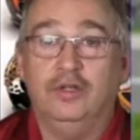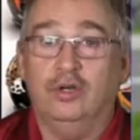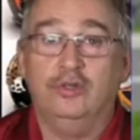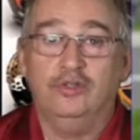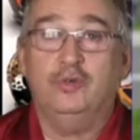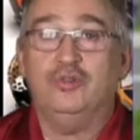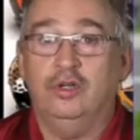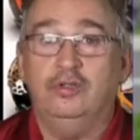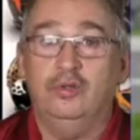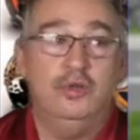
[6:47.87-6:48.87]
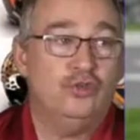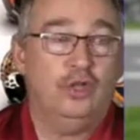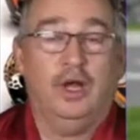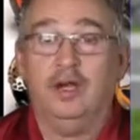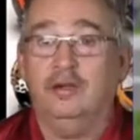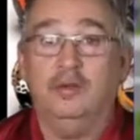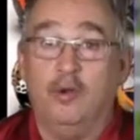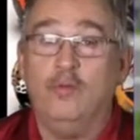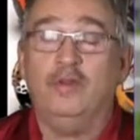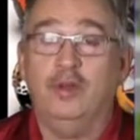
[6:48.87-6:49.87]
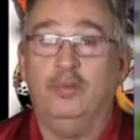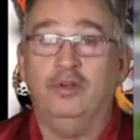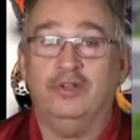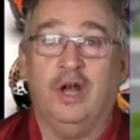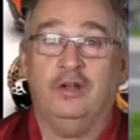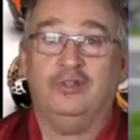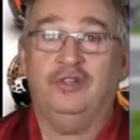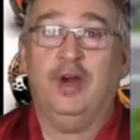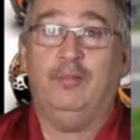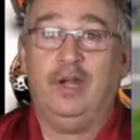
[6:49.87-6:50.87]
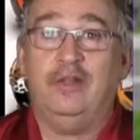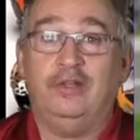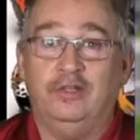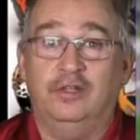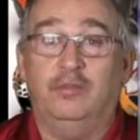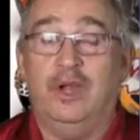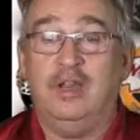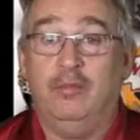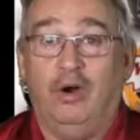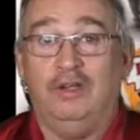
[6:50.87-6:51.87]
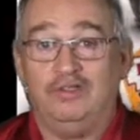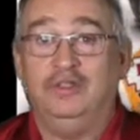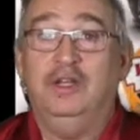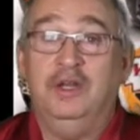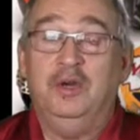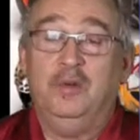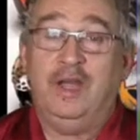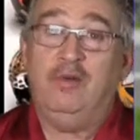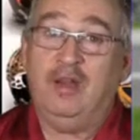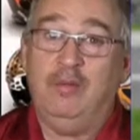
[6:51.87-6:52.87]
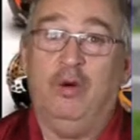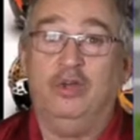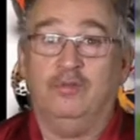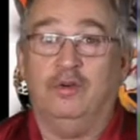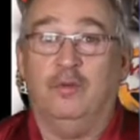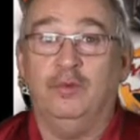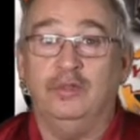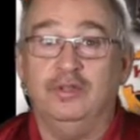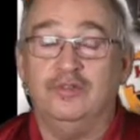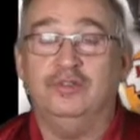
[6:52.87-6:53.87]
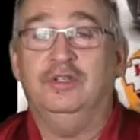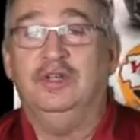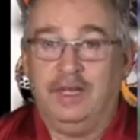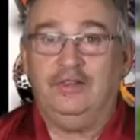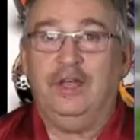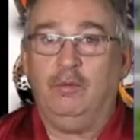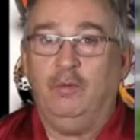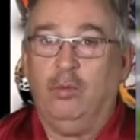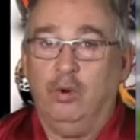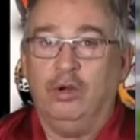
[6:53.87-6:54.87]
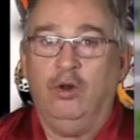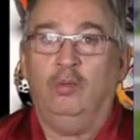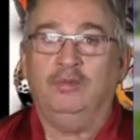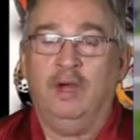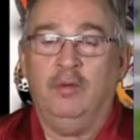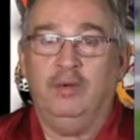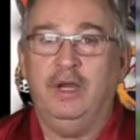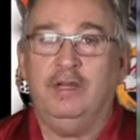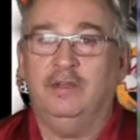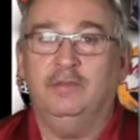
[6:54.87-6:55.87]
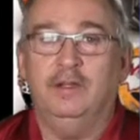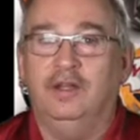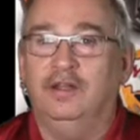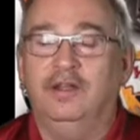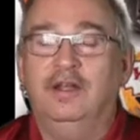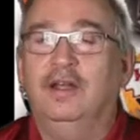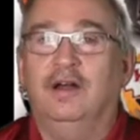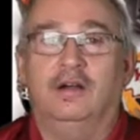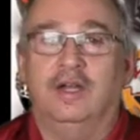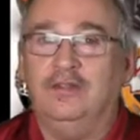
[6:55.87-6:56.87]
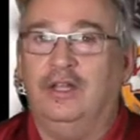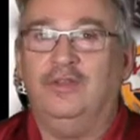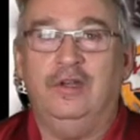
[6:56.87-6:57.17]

this is what you're going to do. Here's your locker. And hopefully they put his locker next to Tom Brady like they did Randy Moss when he had Randy Moss for a couple of years. Get that rapport going with Tom Brady. Get that